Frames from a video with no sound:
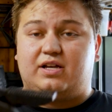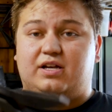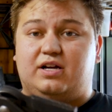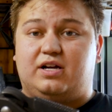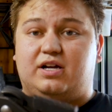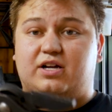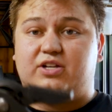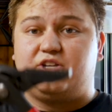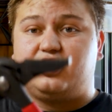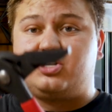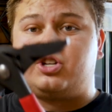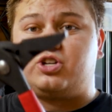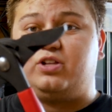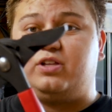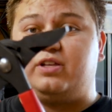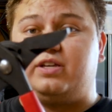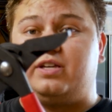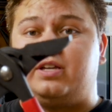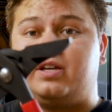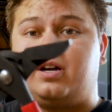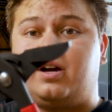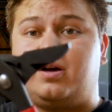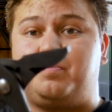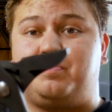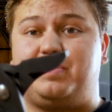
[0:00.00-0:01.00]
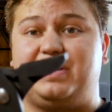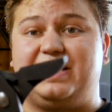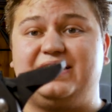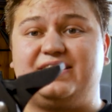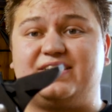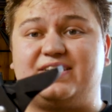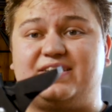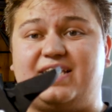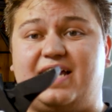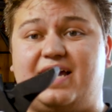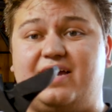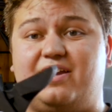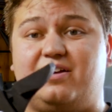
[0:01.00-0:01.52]
Additionally, a big
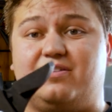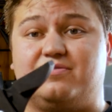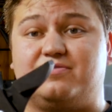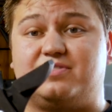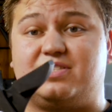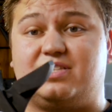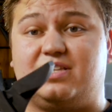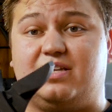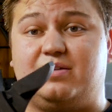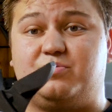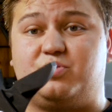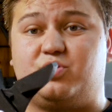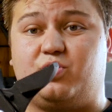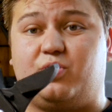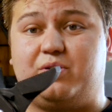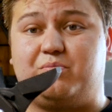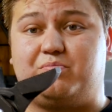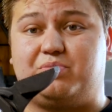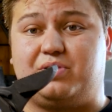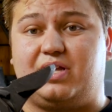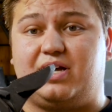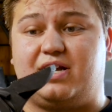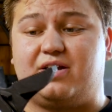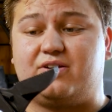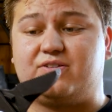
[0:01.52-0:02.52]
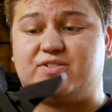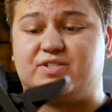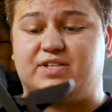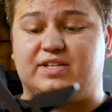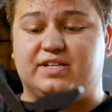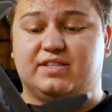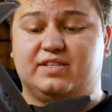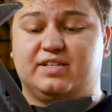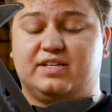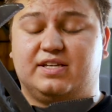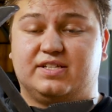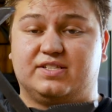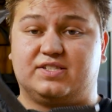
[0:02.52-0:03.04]
set of slip joint pliers
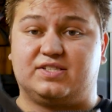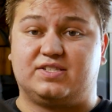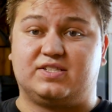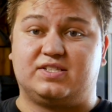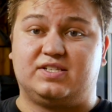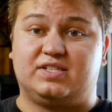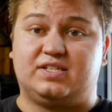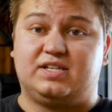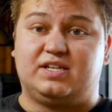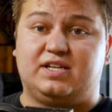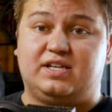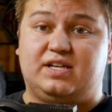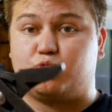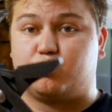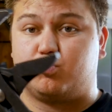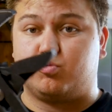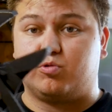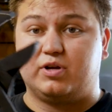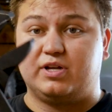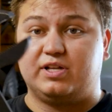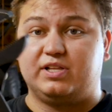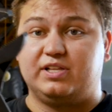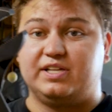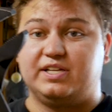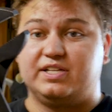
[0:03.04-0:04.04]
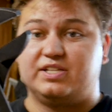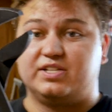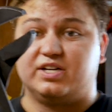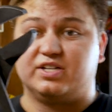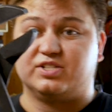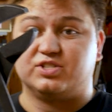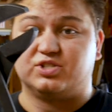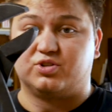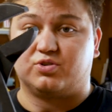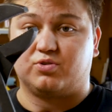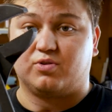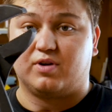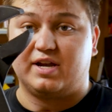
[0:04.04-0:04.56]
like this really
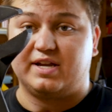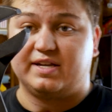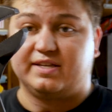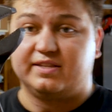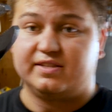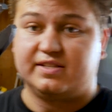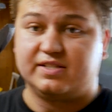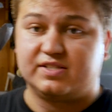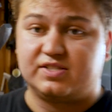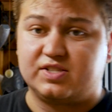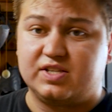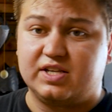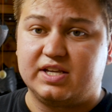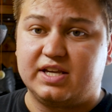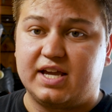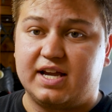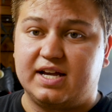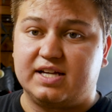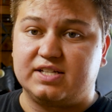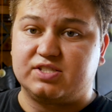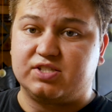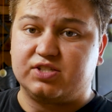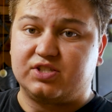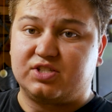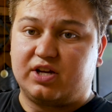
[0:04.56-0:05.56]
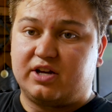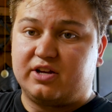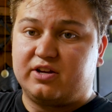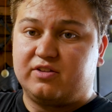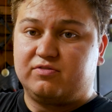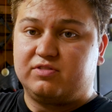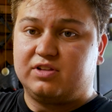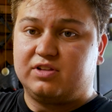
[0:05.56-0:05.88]
does great. This thing has a ton of